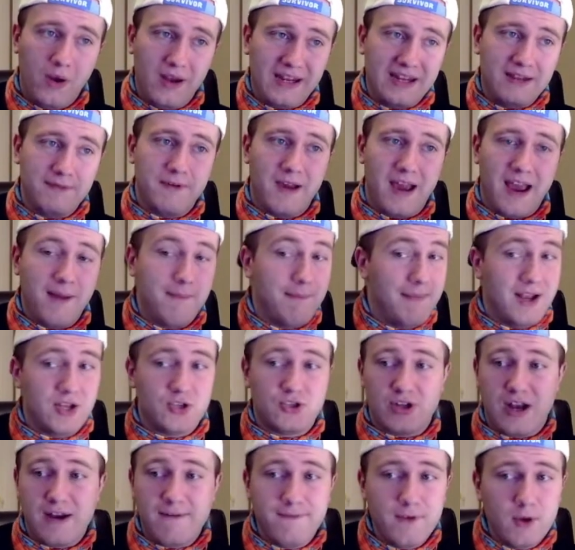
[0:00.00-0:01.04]
Eva, and Mitch,
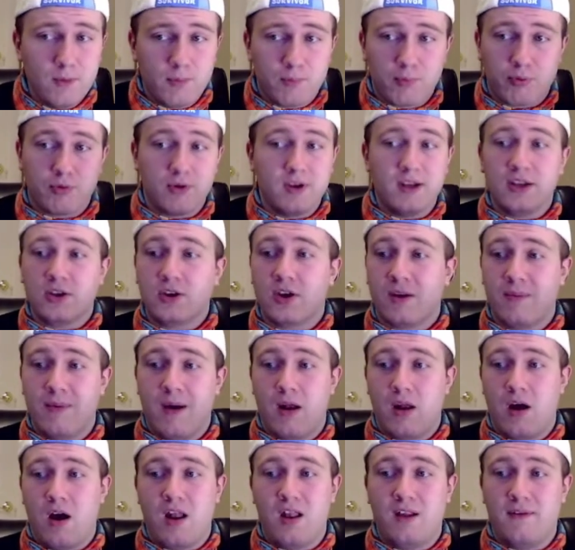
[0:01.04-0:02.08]
and I feel pretty good about
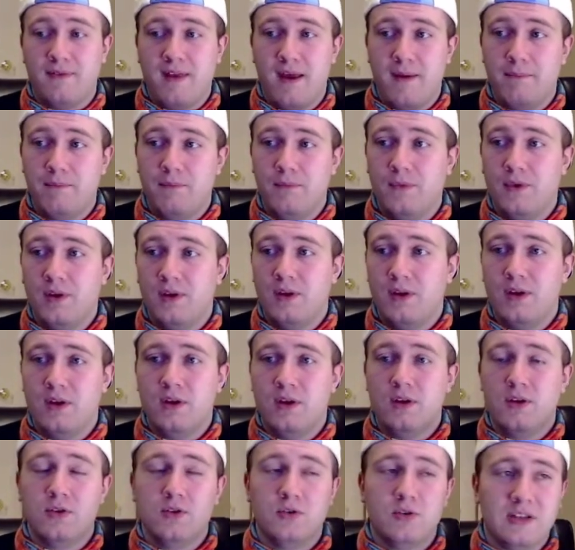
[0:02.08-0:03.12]
all of them.
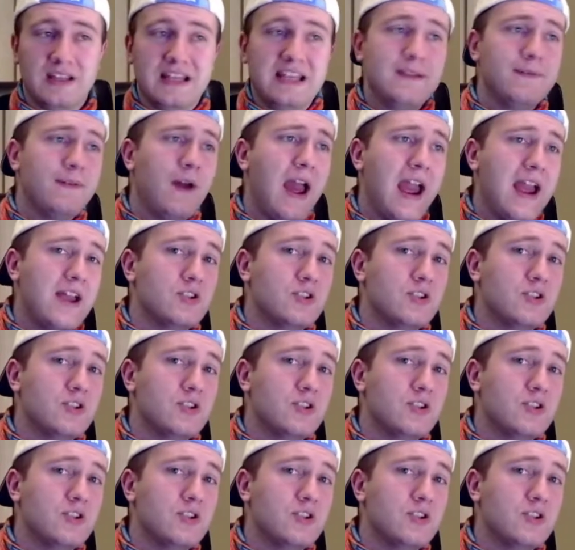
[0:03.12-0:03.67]
Eva